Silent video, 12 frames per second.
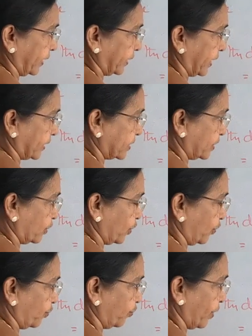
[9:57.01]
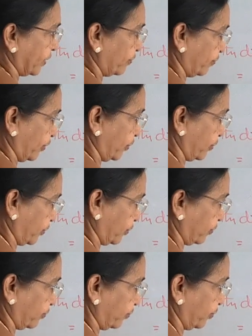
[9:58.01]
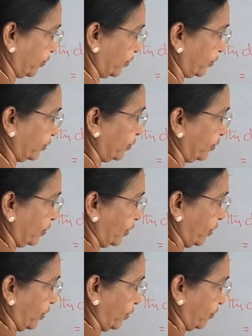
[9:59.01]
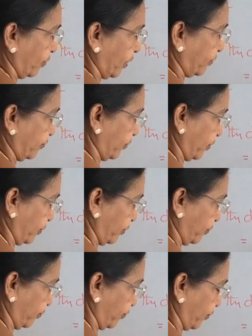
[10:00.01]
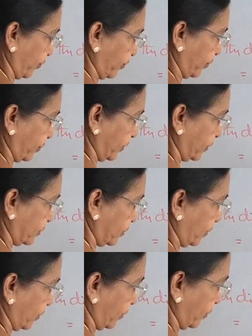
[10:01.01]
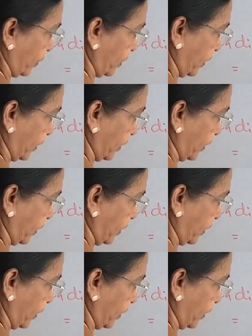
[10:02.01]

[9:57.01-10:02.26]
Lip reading: Next 1 4 4, 1 4 4. So